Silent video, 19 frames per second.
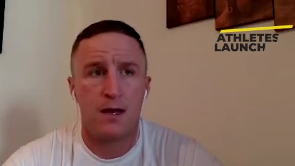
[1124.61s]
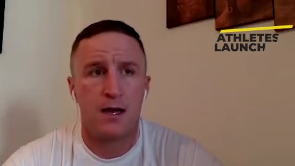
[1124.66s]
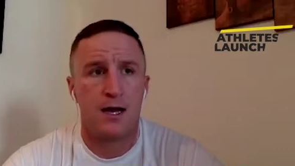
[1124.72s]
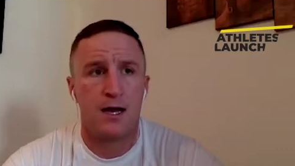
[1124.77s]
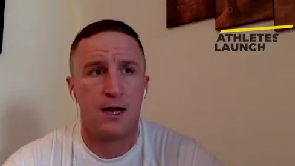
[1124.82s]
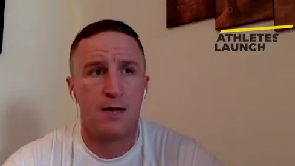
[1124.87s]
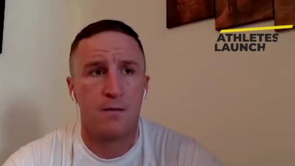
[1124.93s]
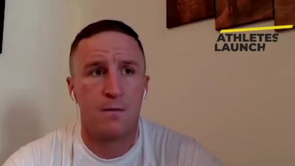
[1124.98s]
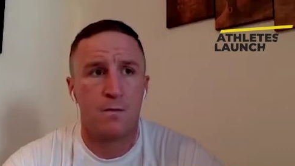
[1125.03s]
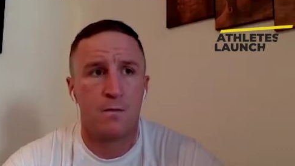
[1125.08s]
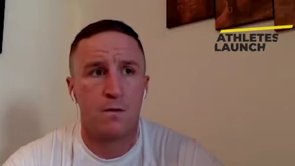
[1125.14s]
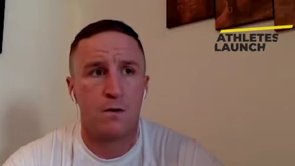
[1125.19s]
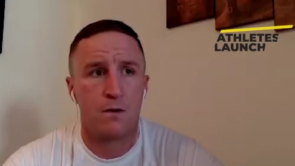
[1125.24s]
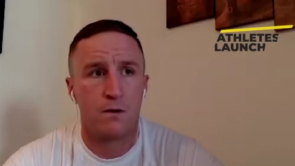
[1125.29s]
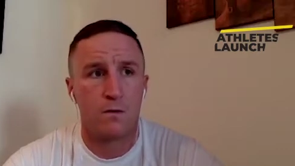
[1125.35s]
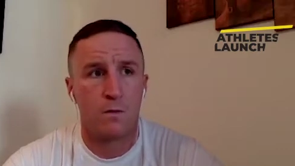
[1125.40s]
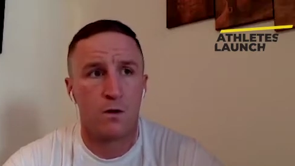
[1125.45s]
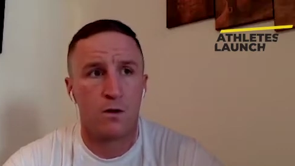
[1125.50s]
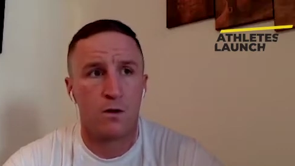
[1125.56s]
I am
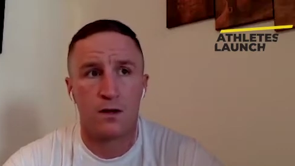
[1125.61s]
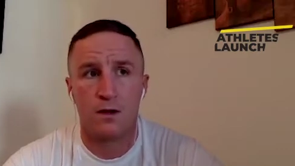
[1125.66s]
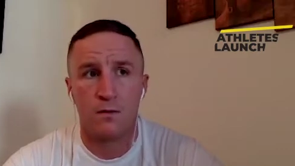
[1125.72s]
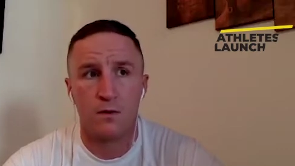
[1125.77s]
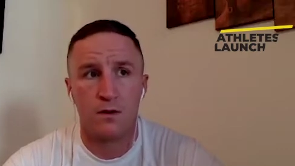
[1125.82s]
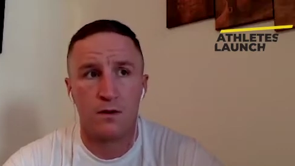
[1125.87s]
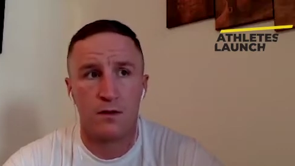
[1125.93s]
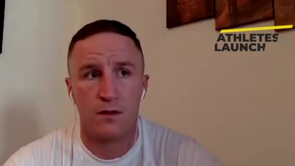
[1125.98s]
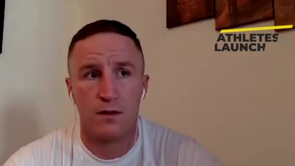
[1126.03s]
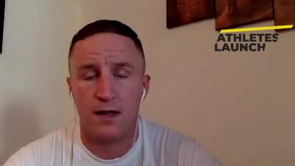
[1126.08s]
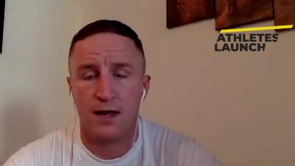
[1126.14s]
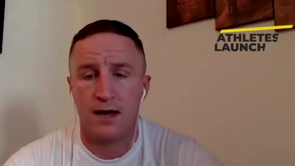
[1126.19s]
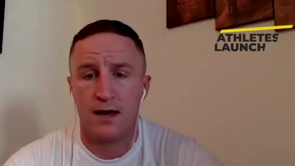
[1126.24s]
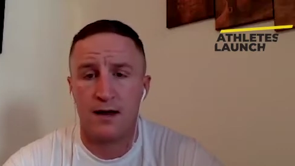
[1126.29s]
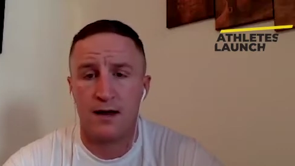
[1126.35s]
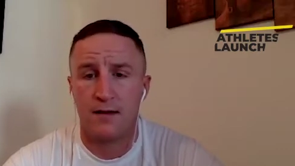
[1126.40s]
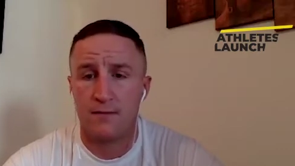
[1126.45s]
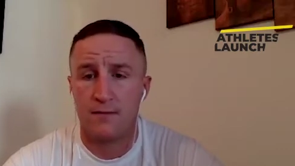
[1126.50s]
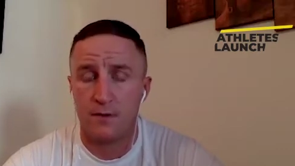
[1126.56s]
working with a
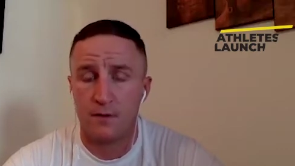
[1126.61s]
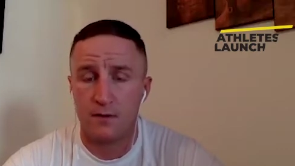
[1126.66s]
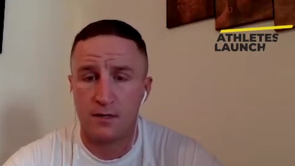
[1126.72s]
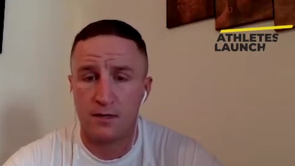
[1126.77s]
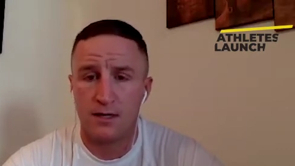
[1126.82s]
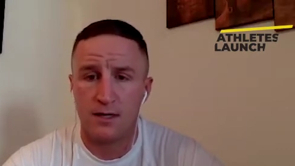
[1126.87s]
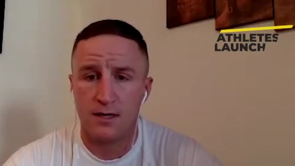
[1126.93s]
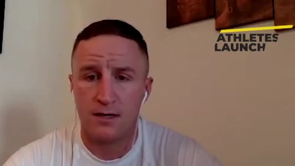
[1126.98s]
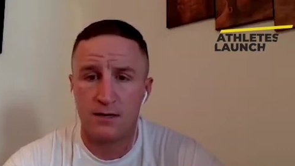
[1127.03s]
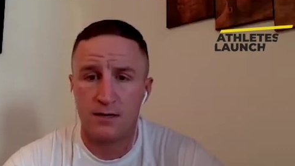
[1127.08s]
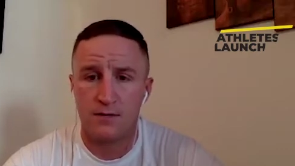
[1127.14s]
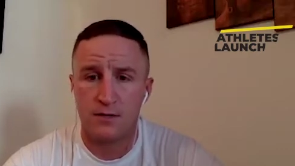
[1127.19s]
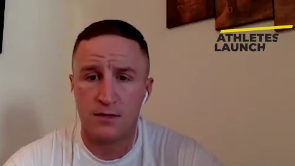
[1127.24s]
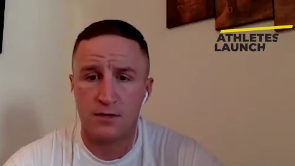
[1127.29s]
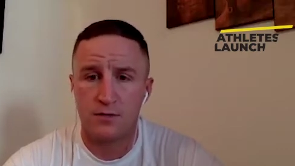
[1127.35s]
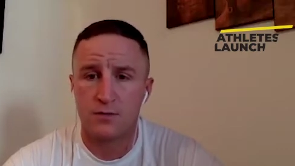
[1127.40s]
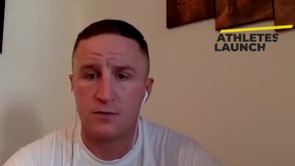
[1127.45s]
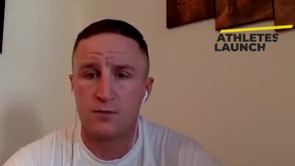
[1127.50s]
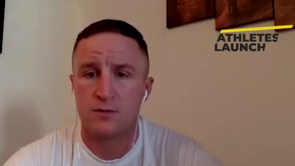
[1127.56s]
lot of elite
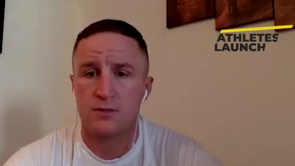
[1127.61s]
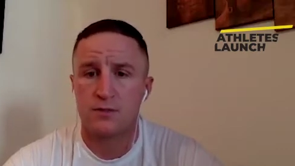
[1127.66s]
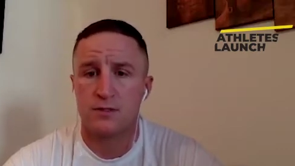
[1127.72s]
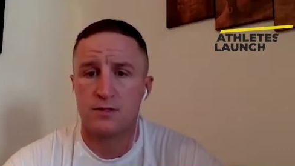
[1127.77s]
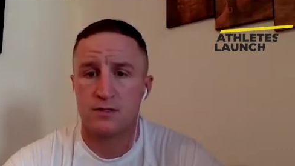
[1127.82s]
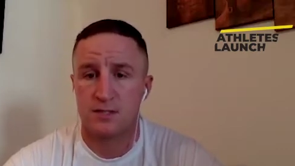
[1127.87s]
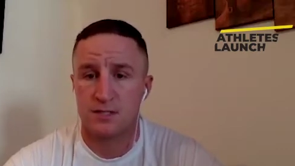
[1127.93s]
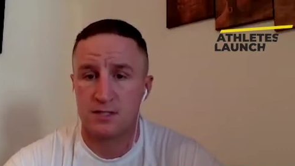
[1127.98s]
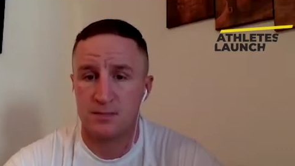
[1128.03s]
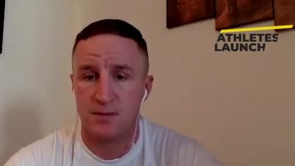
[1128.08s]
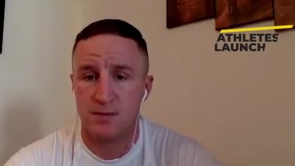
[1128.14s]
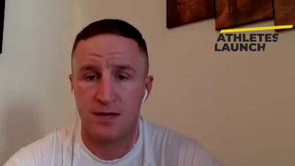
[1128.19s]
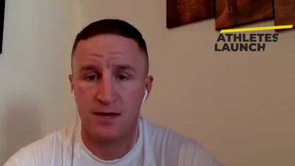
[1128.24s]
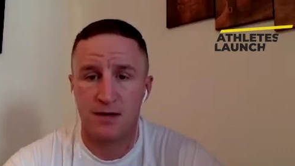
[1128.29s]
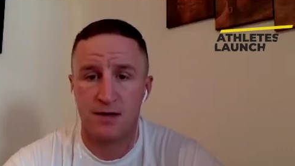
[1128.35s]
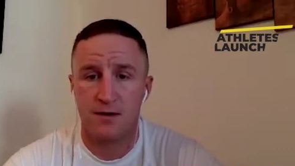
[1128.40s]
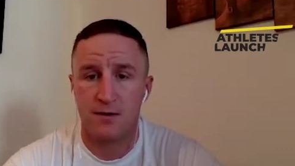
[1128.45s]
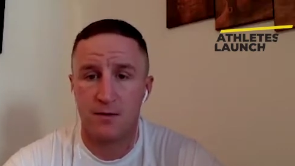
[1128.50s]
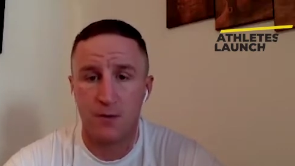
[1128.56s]
individuals. It's
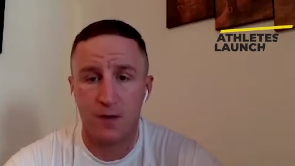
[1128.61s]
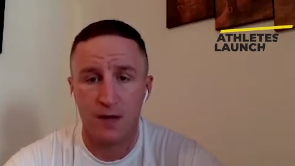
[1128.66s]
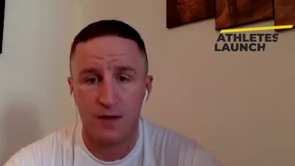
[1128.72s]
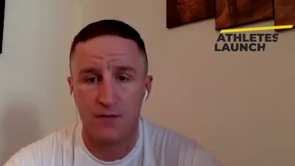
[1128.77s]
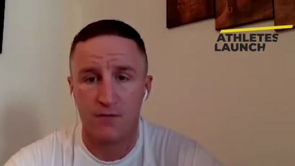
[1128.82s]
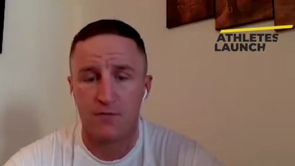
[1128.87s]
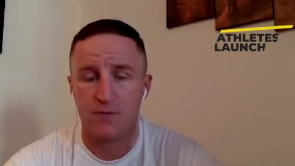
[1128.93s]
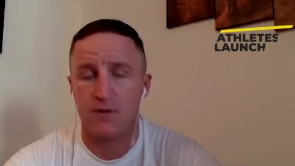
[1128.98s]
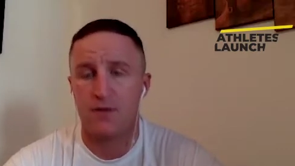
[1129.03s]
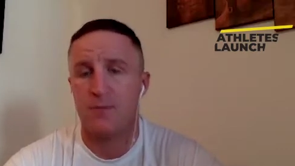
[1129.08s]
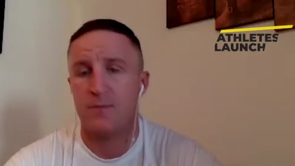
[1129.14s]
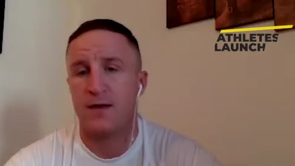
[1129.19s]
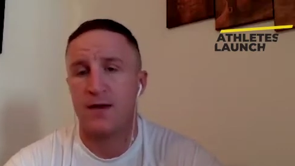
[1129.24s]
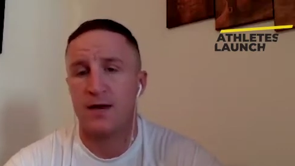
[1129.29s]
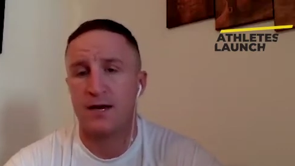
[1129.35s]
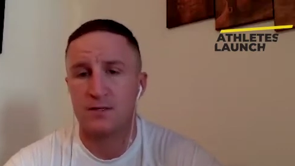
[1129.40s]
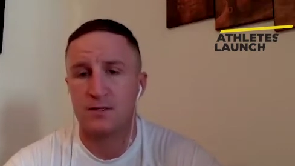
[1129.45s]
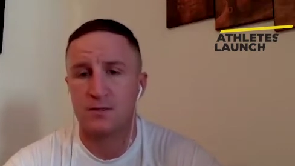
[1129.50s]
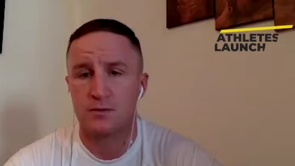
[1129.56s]
expanded away from the
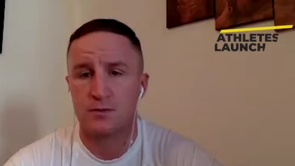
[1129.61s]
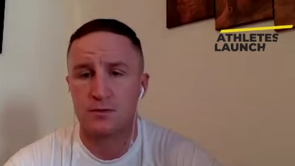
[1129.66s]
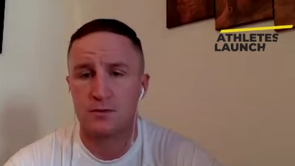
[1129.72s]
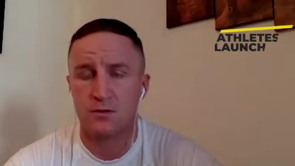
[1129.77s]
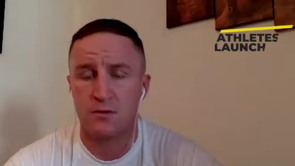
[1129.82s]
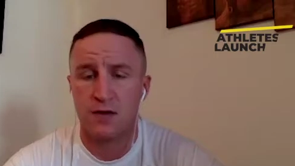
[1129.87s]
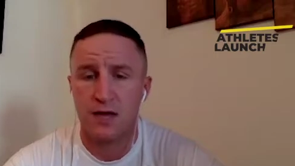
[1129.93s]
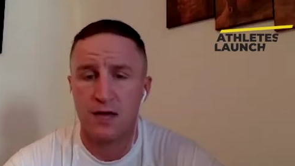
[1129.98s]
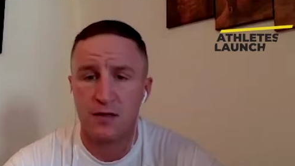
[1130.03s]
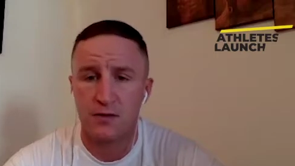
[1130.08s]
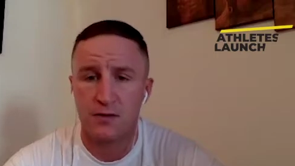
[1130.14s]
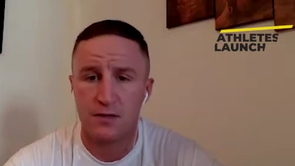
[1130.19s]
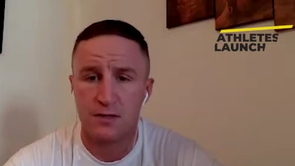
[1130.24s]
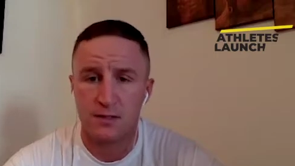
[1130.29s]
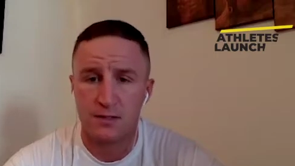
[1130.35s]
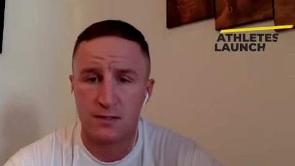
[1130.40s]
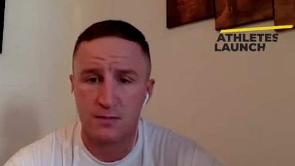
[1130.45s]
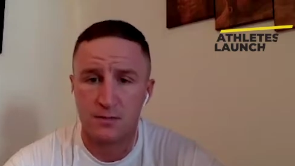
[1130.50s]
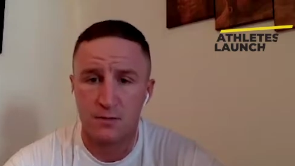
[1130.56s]
high school student athlete.
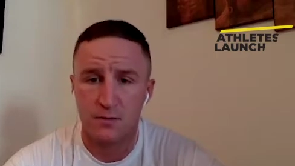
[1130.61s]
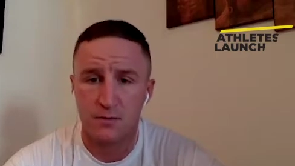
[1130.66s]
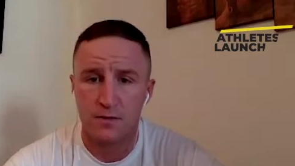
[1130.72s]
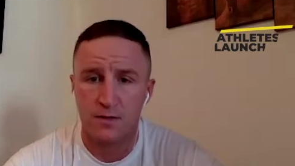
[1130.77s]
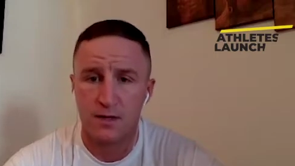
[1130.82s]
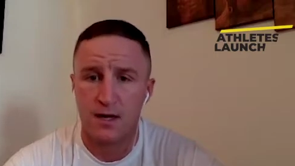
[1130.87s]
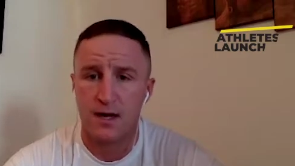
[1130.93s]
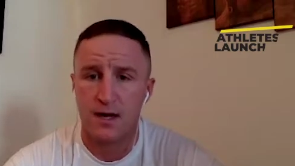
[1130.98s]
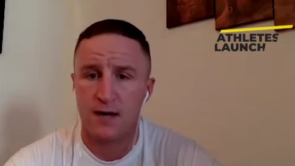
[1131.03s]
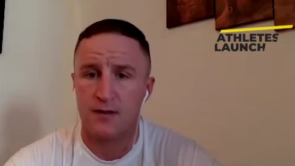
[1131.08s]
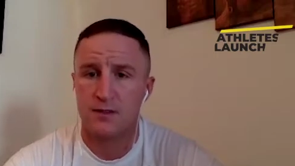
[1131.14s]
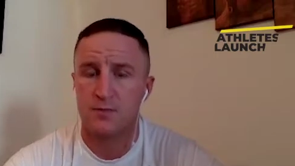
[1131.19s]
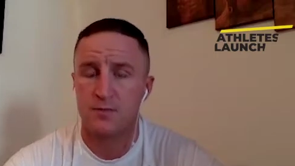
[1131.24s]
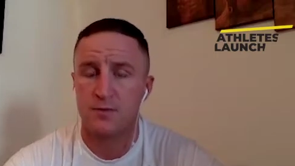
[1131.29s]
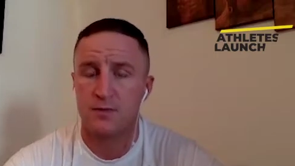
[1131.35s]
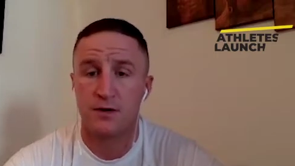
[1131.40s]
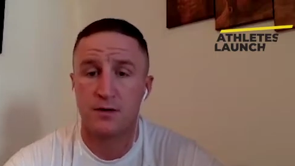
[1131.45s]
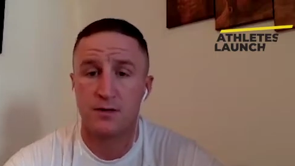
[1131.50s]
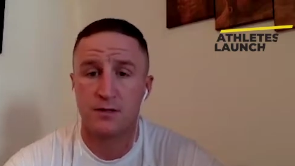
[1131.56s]
It's moved to college
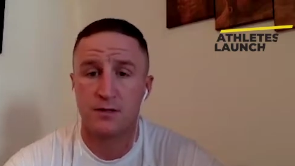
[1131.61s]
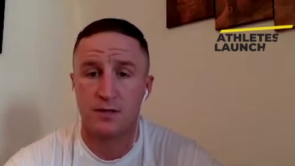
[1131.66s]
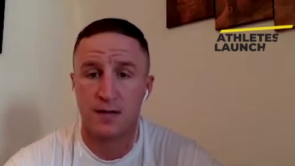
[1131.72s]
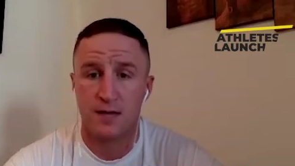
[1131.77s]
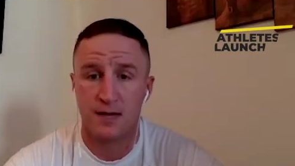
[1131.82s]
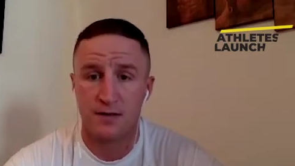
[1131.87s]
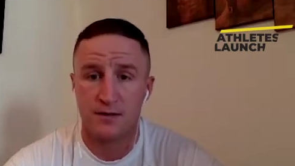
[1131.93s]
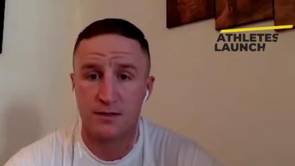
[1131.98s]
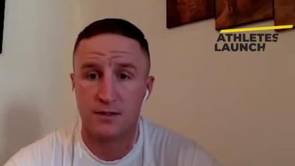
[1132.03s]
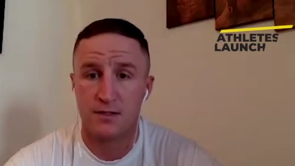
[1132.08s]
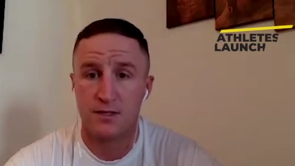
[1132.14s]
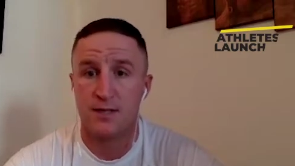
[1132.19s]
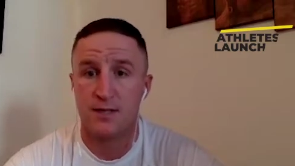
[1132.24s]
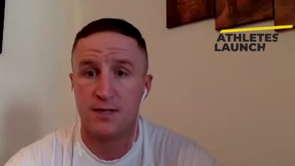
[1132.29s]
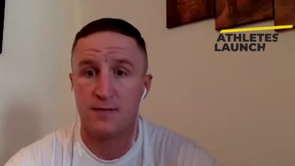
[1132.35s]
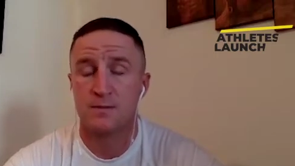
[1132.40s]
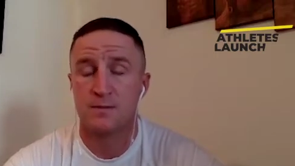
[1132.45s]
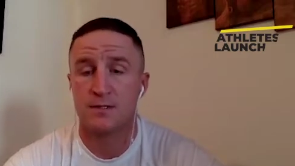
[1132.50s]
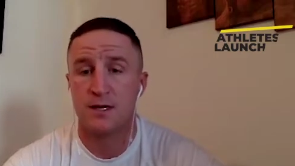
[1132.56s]
players and college
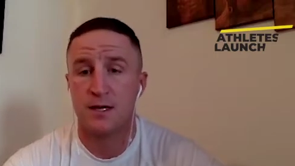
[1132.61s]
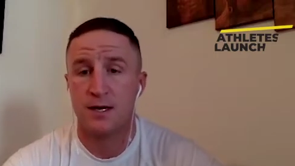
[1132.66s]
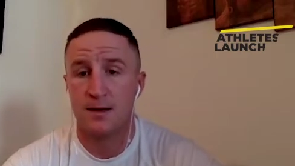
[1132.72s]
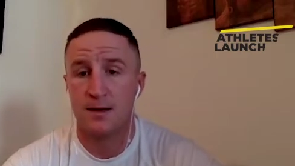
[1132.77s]
teams,